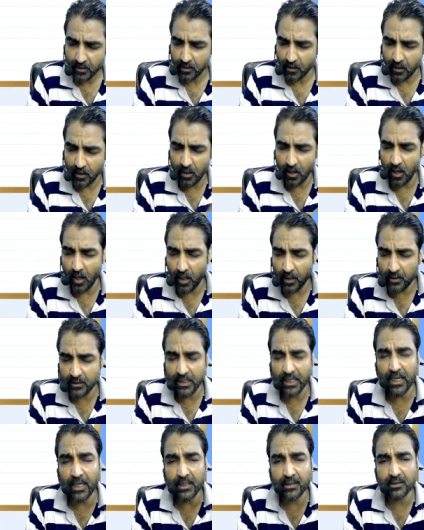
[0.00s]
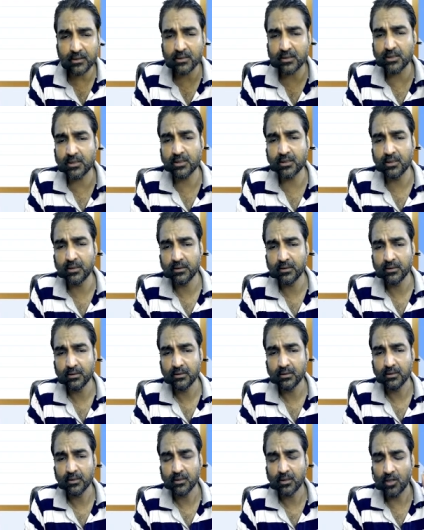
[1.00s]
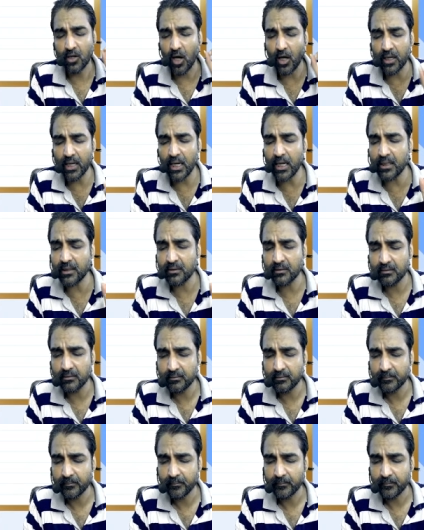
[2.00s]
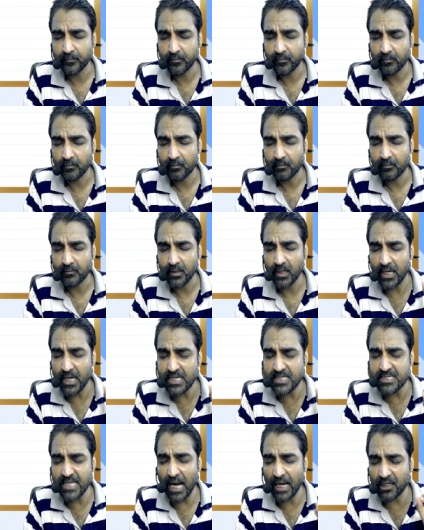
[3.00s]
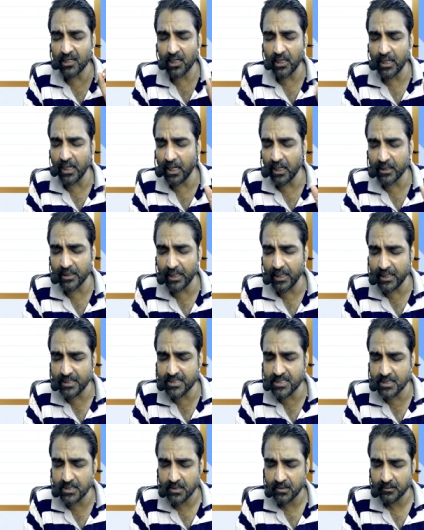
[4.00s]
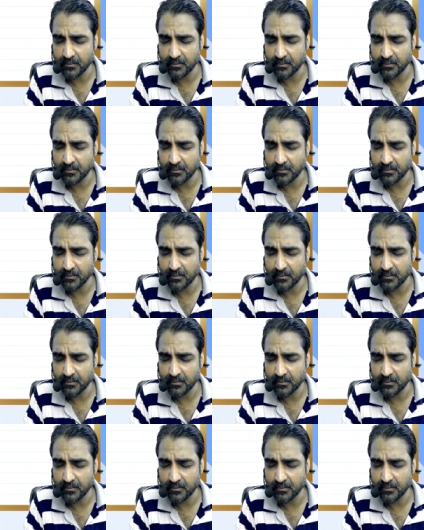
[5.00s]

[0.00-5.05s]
Got it? Got it? Is that clear, kids?